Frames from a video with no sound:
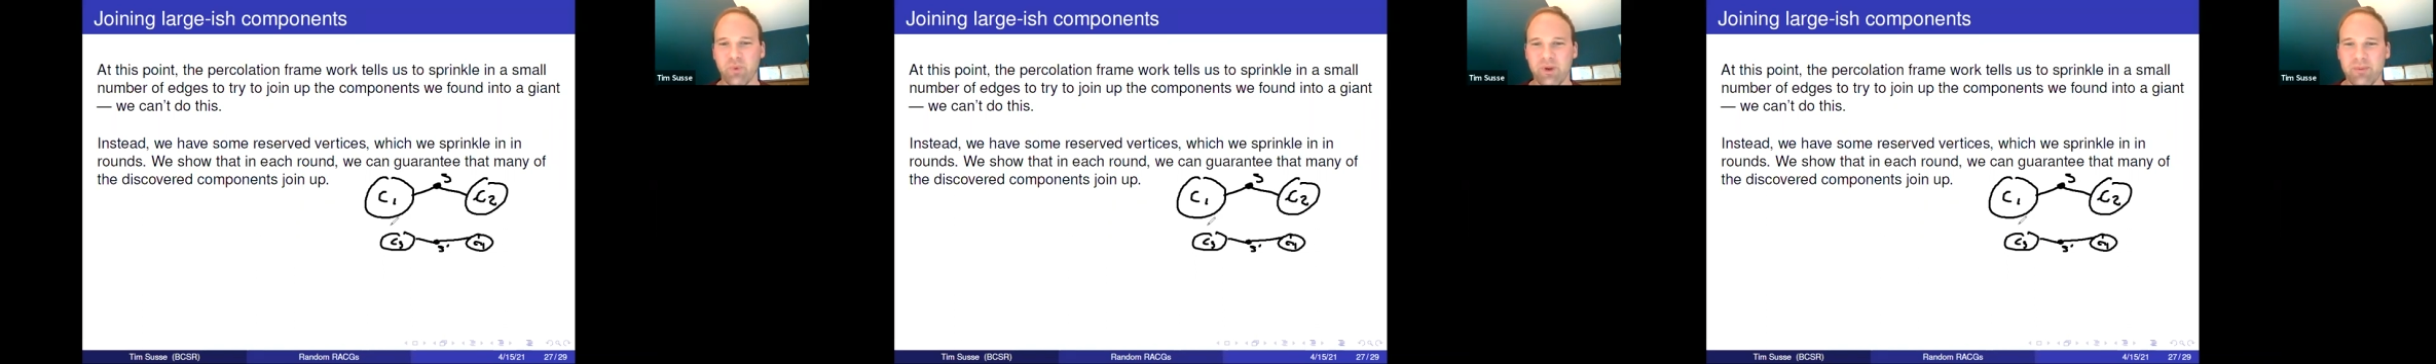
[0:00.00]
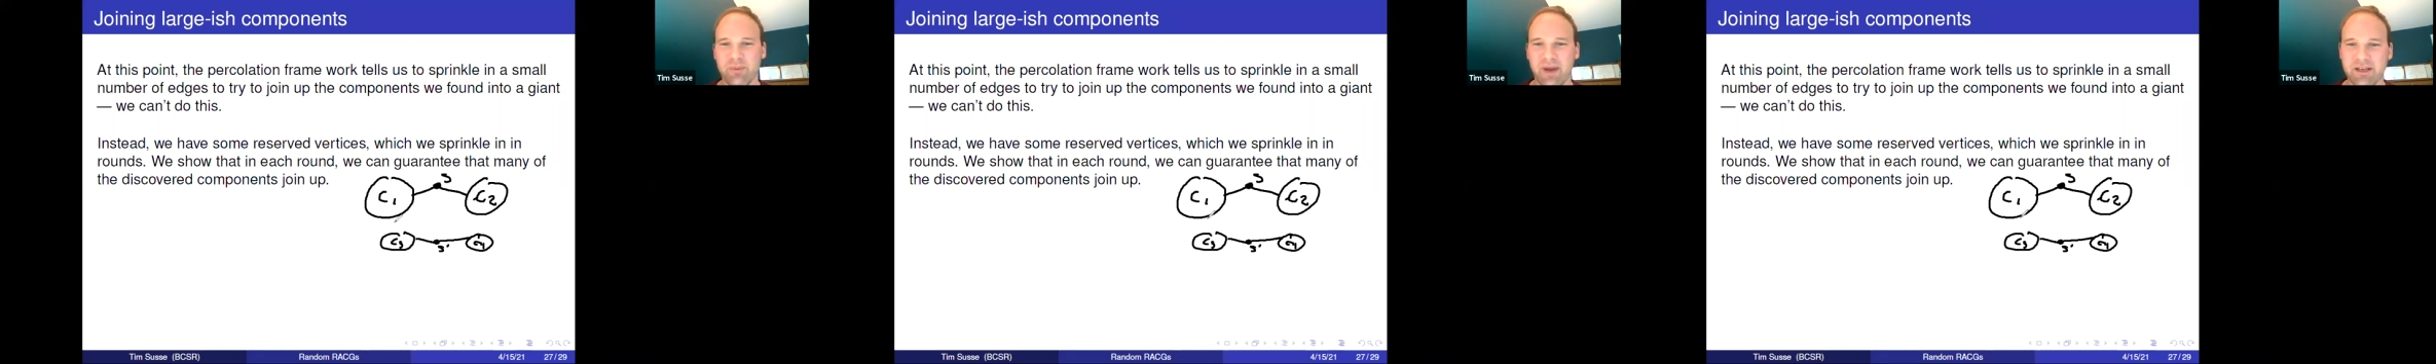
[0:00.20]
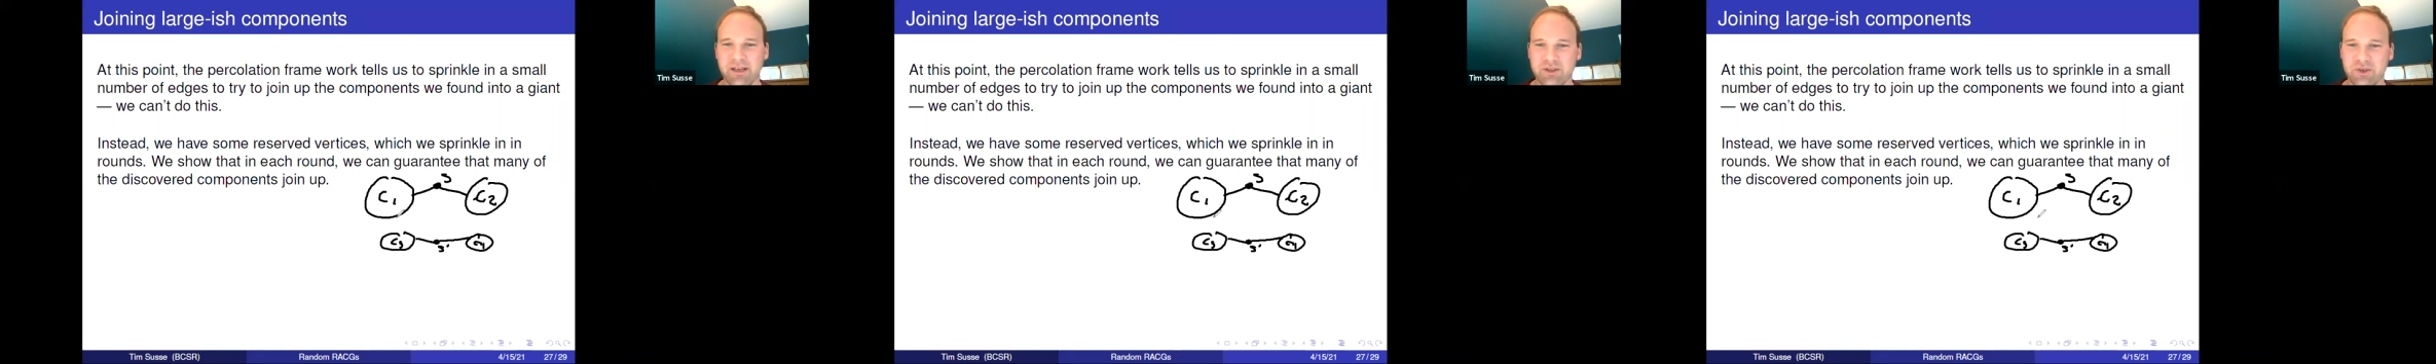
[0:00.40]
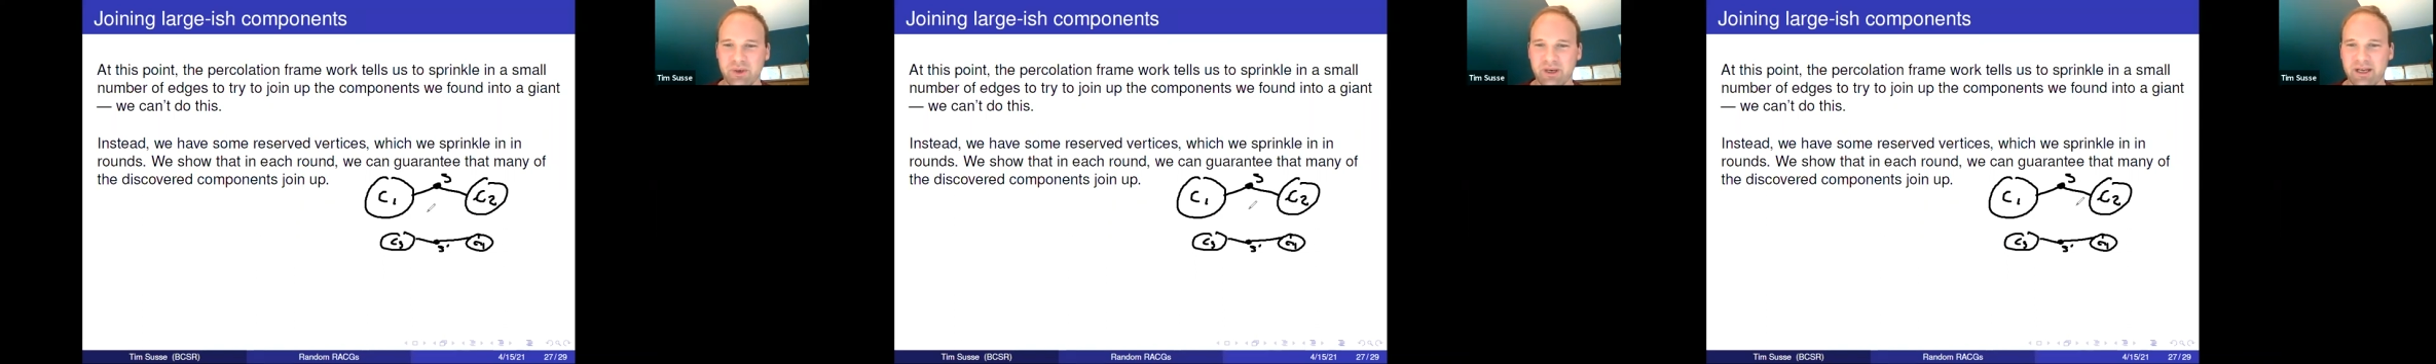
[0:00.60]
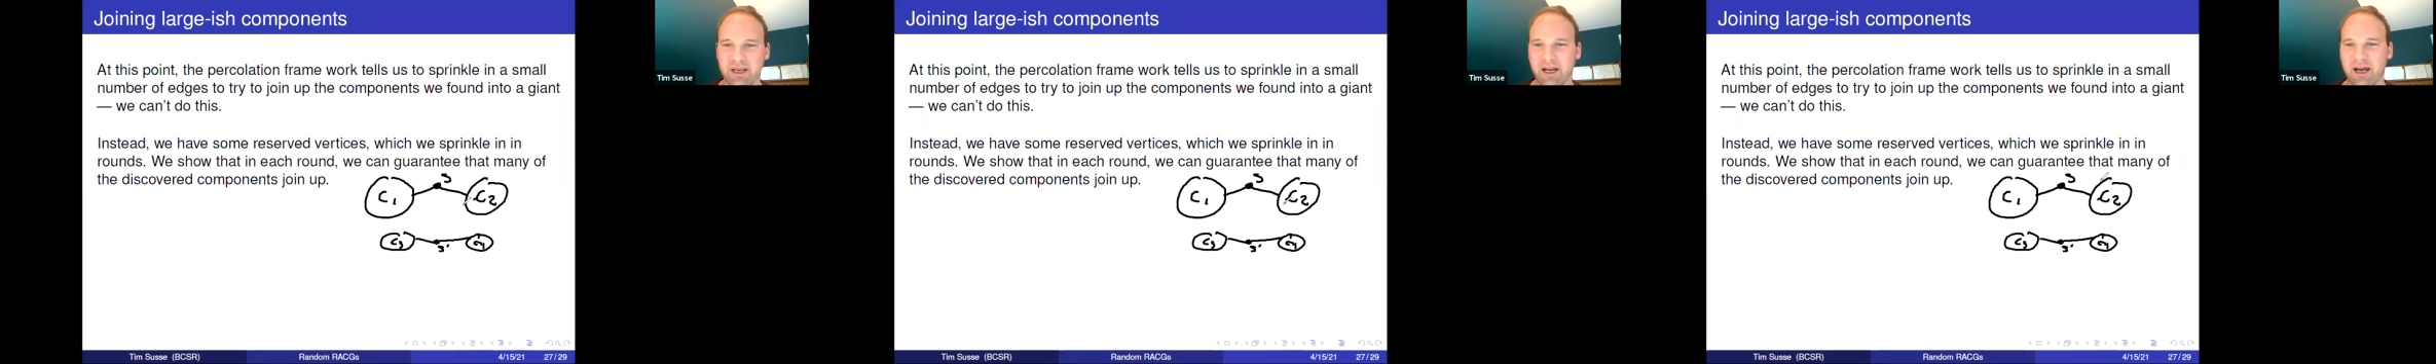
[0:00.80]
we might
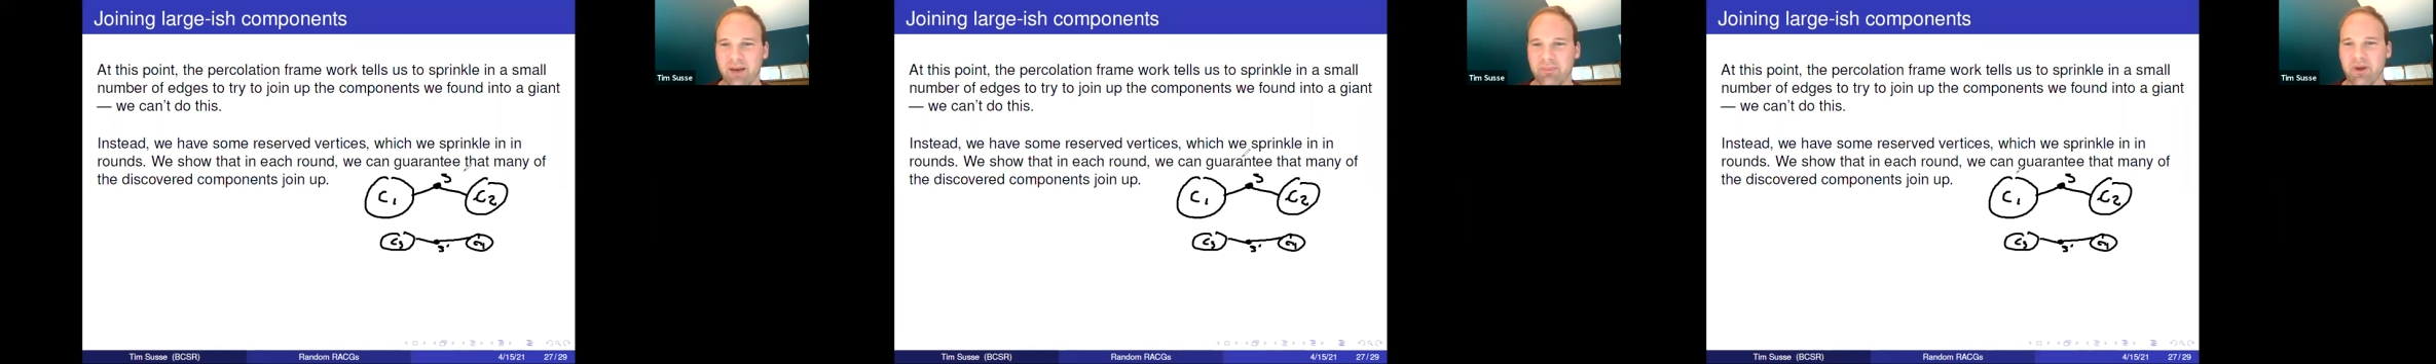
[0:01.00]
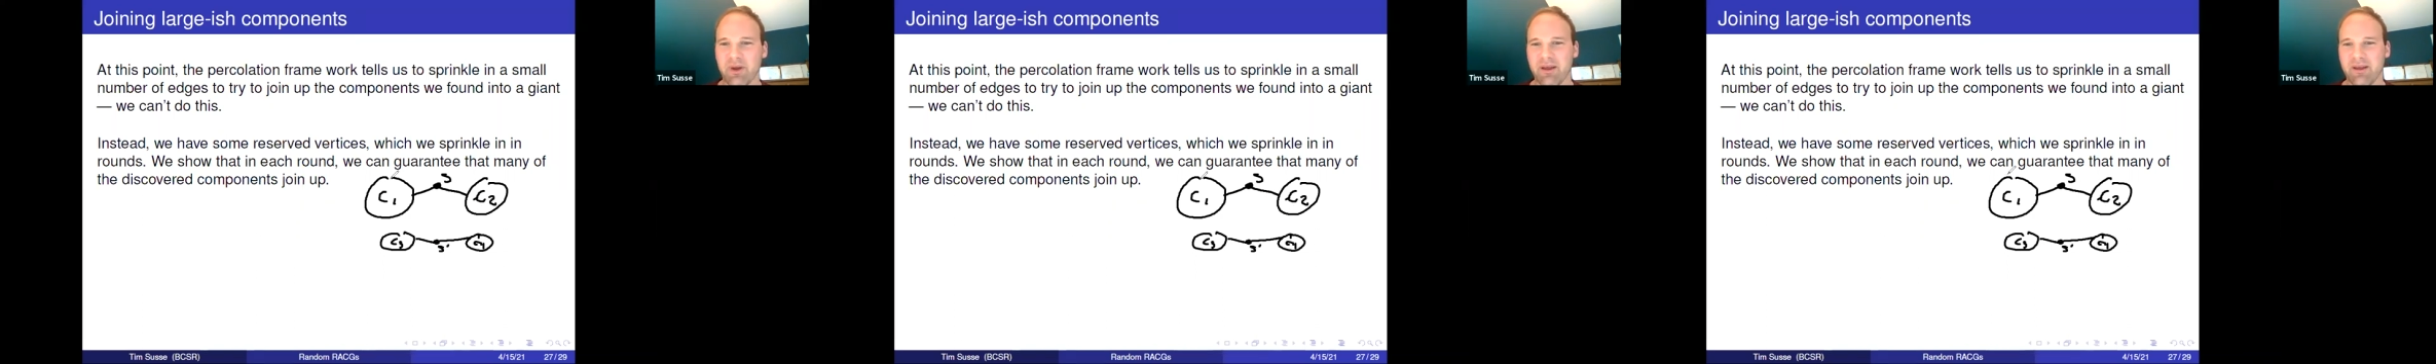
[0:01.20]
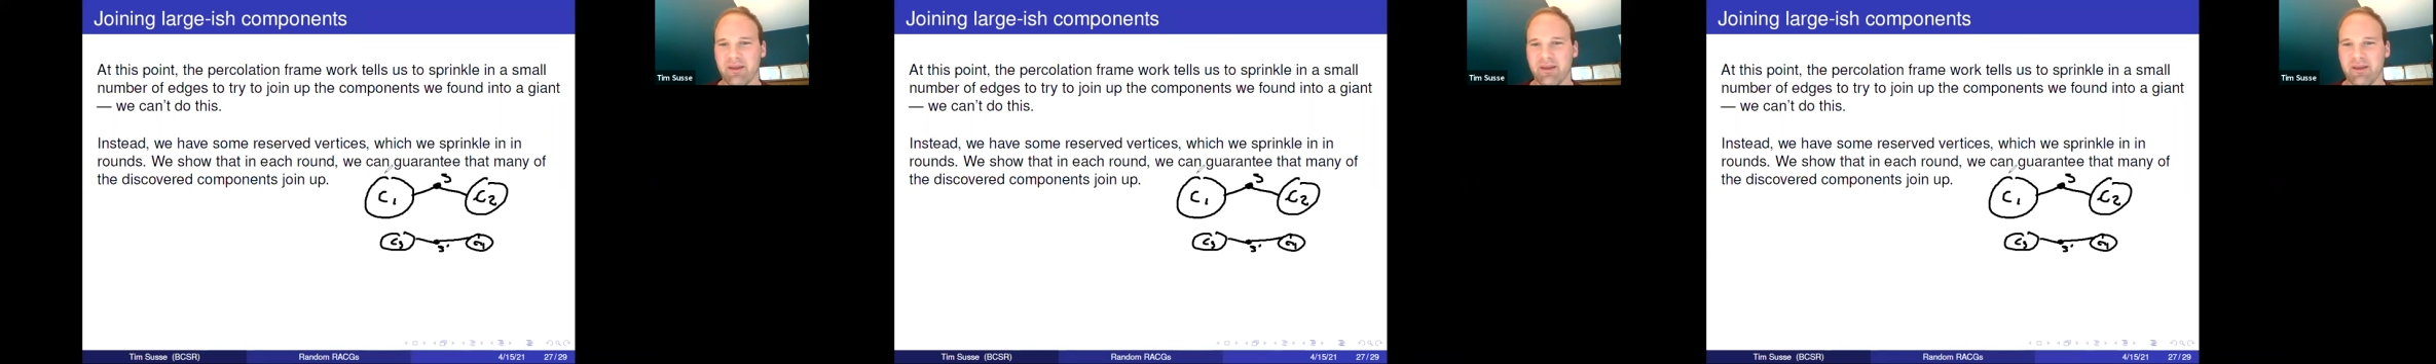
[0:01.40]
join up,